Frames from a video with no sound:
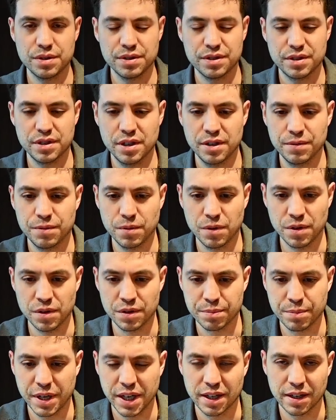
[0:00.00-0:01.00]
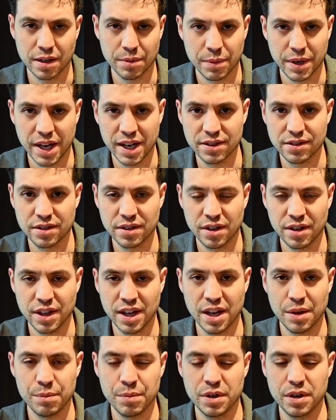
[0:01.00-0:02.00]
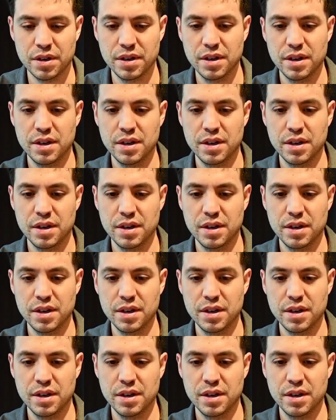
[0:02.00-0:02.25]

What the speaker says: and stuff where there's pike and bass and all that, but